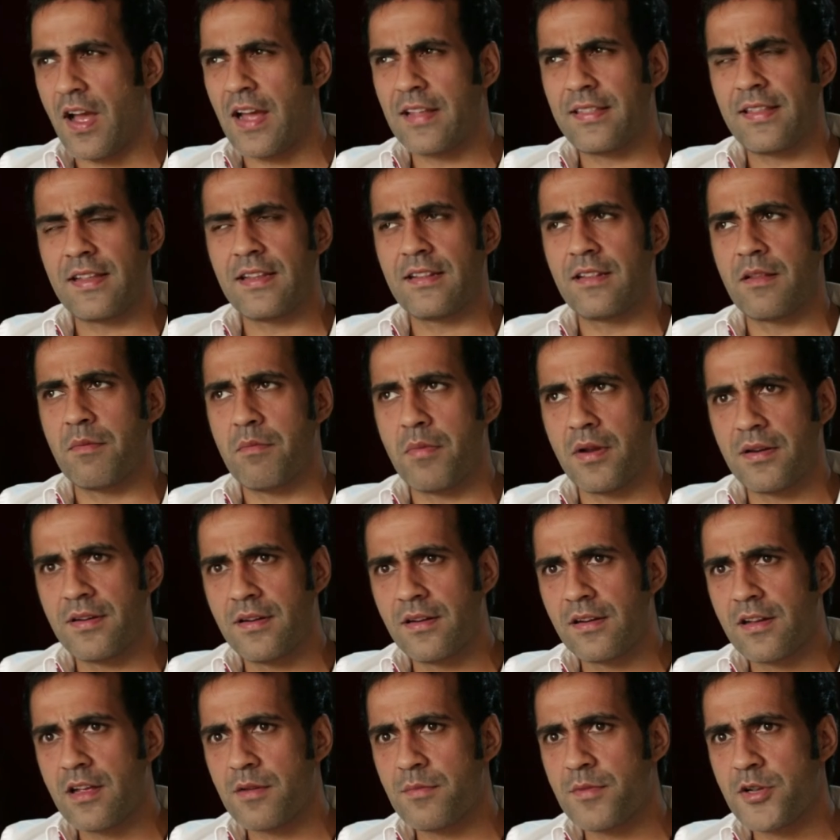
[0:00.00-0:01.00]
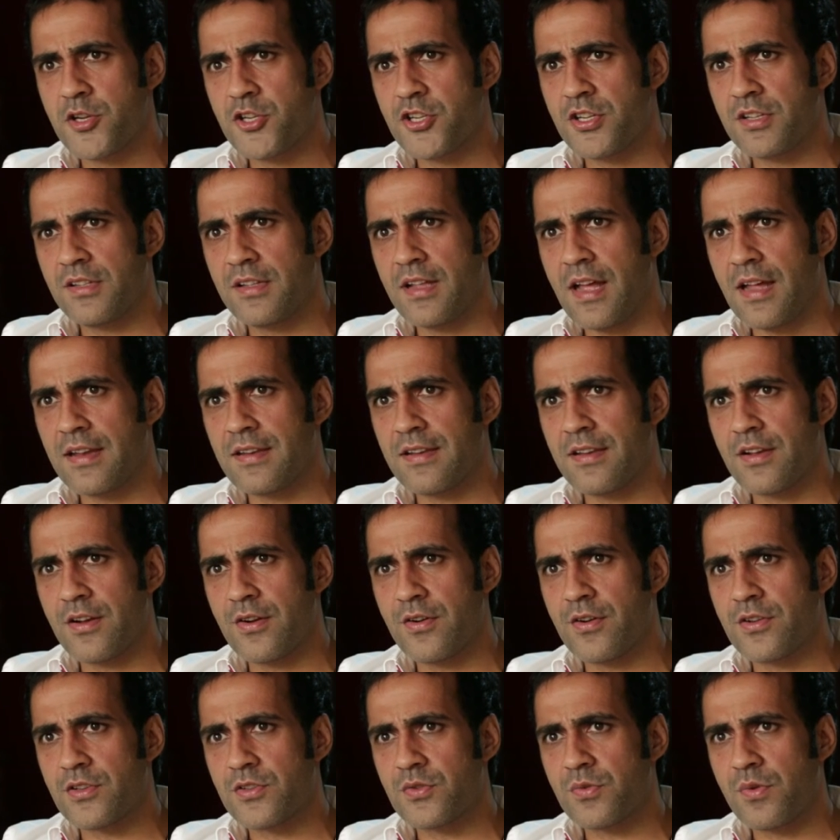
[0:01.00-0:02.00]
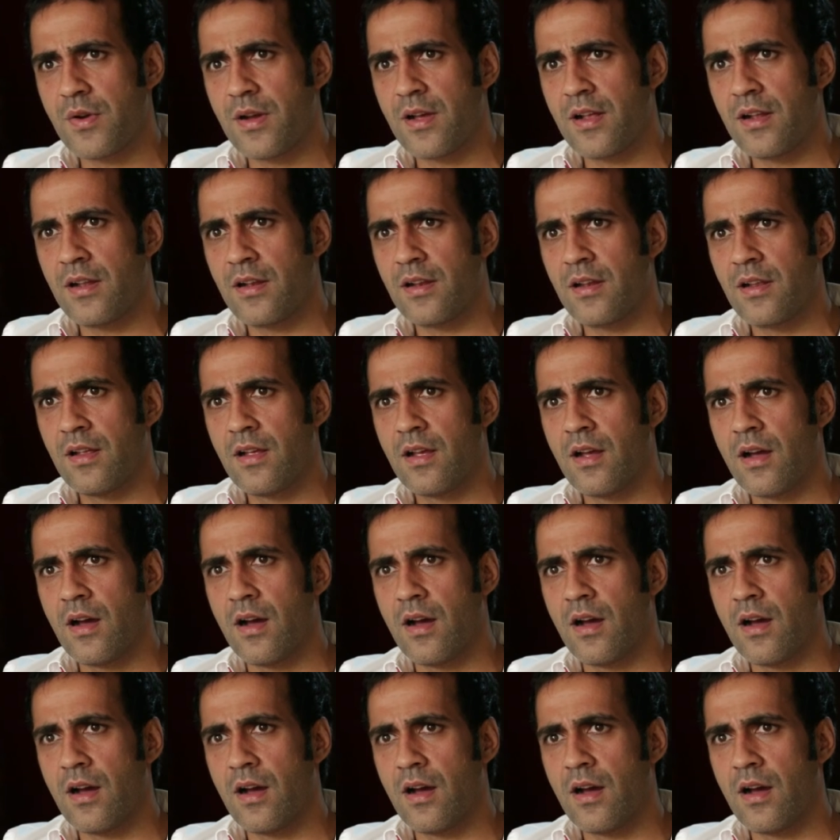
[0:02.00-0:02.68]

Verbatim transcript: I think the Mandal Commission that year as well.